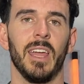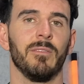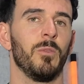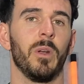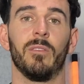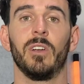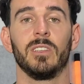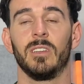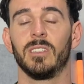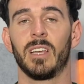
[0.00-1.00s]
and for whatever
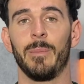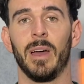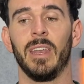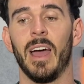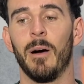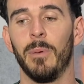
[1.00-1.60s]
reason it's come out now.